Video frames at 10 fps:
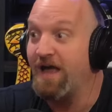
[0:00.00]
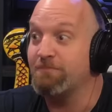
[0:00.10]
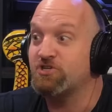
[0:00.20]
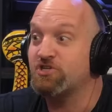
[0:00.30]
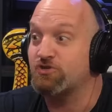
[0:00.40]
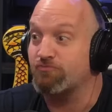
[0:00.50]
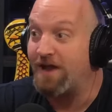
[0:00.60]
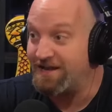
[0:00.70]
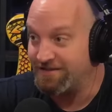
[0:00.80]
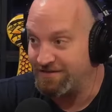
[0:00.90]
I am
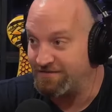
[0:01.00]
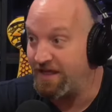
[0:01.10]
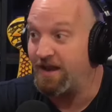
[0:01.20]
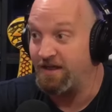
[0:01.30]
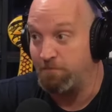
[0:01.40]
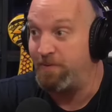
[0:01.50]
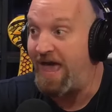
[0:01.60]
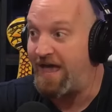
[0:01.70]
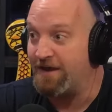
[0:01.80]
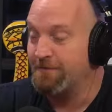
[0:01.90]
shredding these, and like
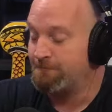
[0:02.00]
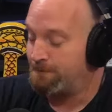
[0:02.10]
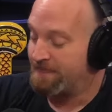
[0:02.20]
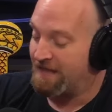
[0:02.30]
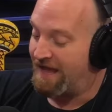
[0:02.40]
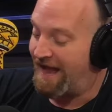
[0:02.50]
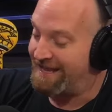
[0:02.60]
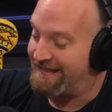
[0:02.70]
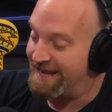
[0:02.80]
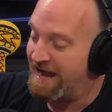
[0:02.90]
bad. I
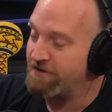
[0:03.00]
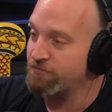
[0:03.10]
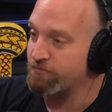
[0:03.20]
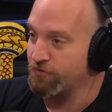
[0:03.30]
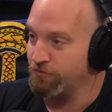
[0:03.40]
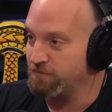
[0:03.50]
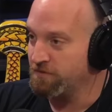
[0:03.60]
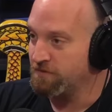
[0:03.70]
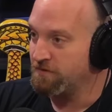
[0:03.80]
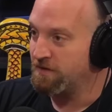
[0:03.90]
get out of the room,
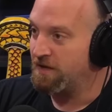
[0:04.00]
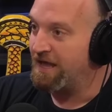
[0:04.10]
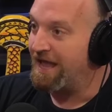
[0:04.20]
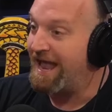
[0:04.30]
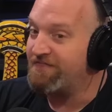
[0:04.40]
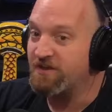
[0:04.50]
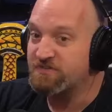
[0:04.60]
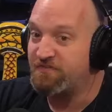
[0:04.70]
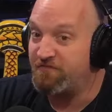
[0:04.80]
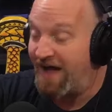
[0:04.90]
and
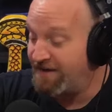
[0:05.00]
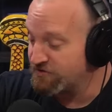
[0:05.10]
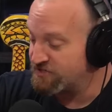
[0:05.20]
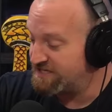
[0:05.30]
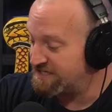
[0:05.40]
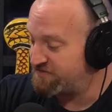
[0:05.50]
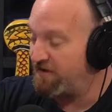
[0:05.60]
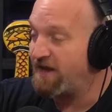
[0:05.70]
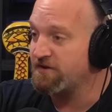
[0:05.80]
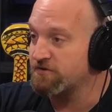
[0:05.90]
there's 5 or 6
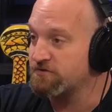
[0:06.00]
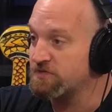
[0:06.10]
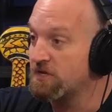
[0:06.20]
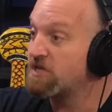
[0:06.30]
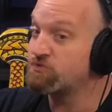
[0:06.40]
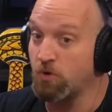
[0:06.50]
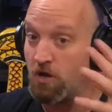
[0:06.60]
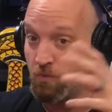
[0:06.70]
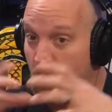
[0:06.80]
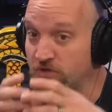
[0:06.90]
fighters because we're
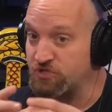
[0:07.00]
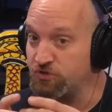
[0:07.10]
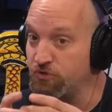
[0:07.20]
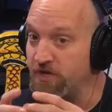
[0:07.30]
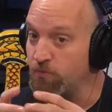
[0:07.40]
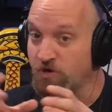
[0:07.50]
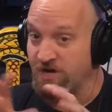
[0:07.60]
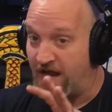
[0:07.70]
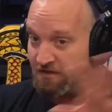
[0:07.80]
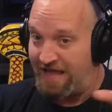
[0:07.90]
all secluded. We're
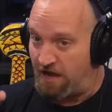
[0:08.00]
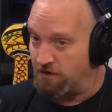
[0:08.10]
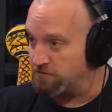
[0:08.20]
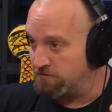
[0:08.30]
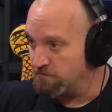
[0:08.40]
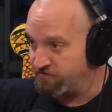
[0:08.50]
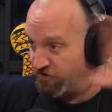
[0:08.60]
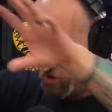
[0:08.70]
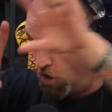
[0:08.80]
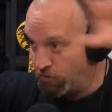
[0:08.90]
not allowed
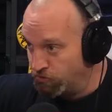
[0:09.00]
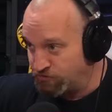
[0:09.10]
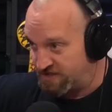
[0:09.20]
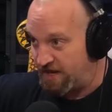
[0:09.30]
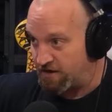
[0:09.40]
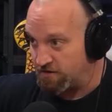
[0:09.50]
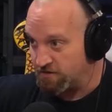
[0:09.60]
to know who's there.